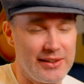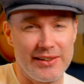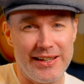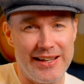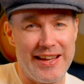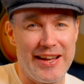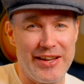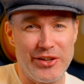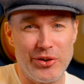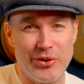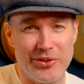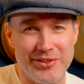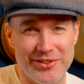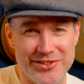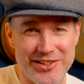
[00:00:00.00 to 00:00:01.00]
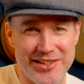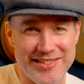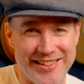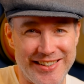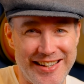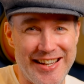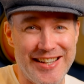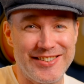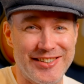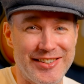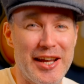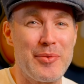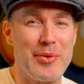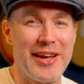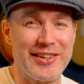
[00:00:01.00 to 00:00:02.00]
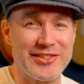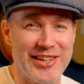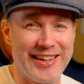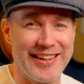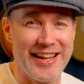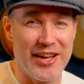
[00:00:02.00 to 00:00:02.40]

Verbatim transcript: Hey, how you doing? Justin here. Today we are checking